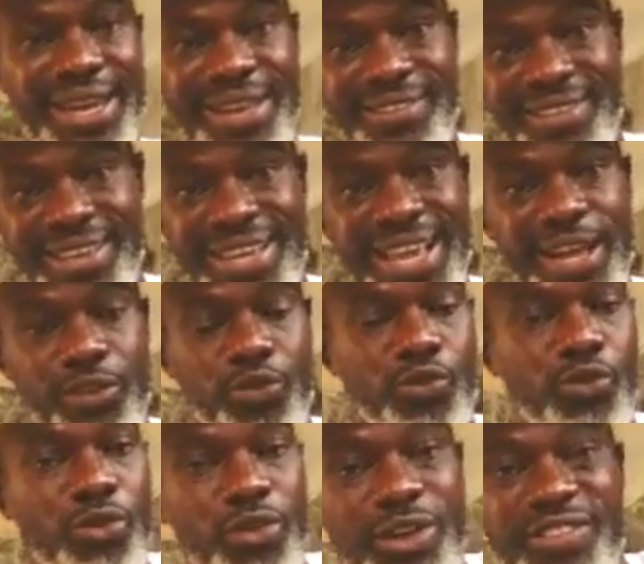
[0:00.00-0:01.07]
cleanser. The
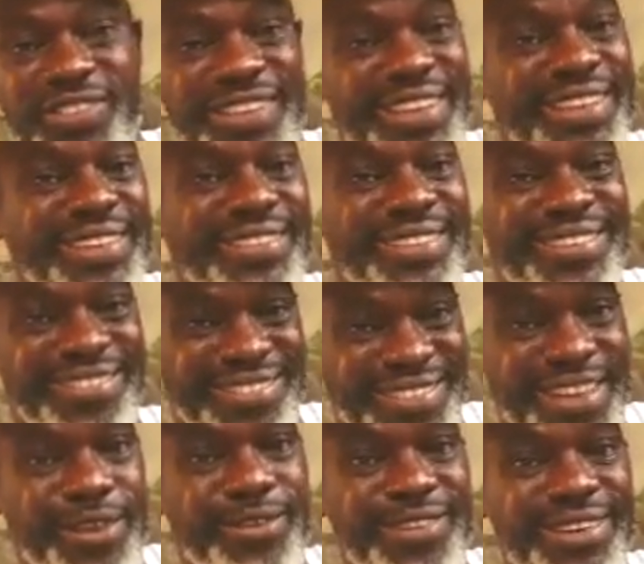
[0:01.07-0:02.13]
ATUNYO is the
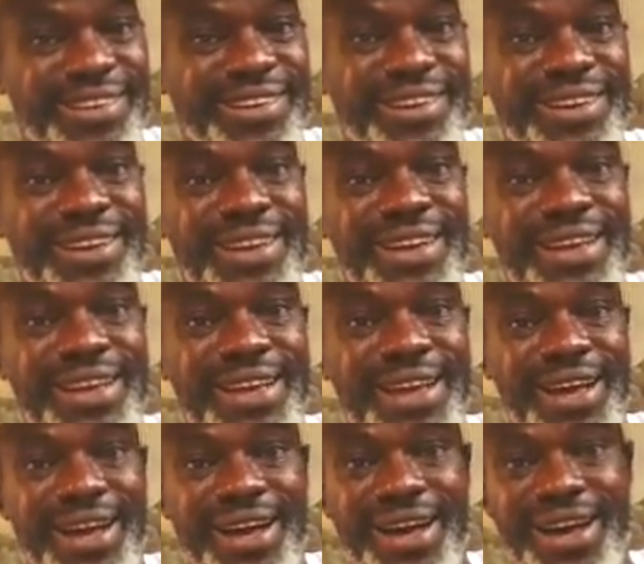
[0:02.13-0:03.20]
intercellular
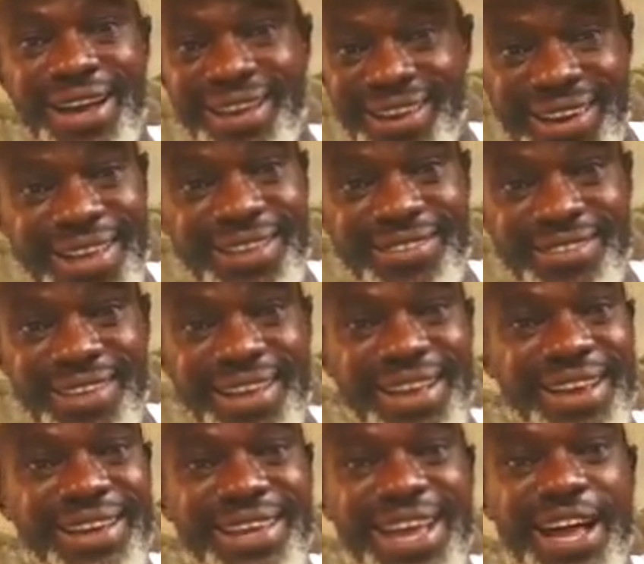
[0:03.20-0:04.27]
cleanser,
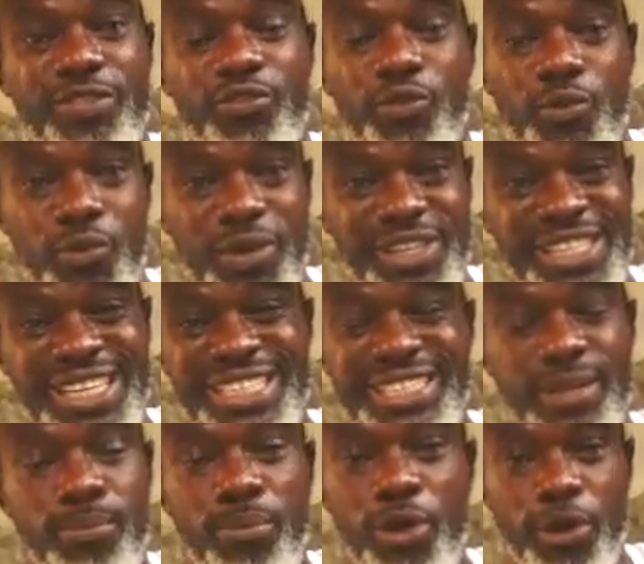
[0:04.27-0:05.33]
and the ATUNRACHE is
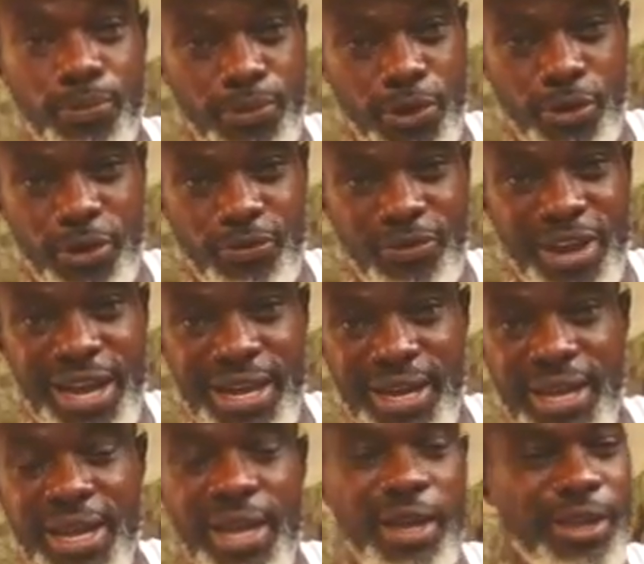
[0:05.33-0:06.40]
the blood purifier.
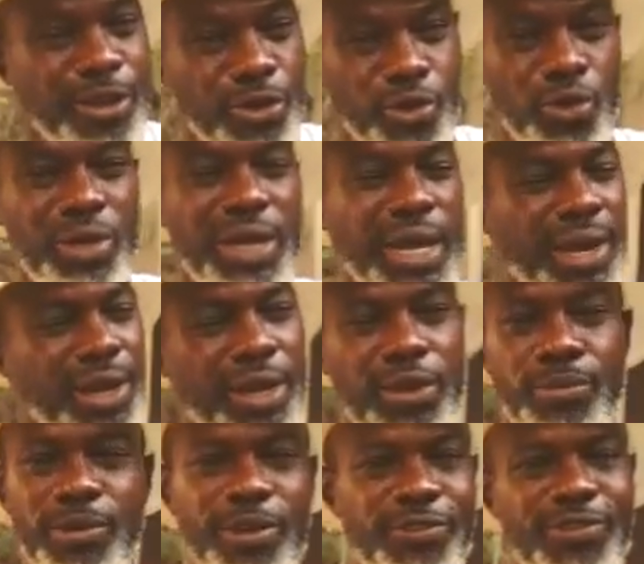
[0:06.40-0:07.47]
You do that, a
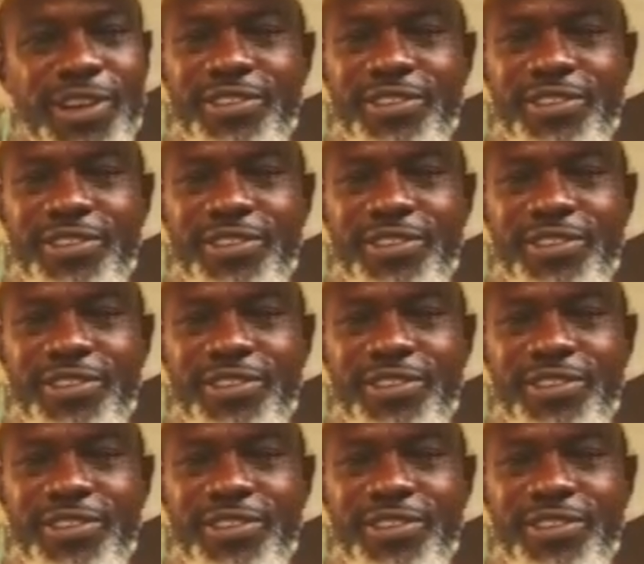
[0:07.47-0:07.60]
little bit of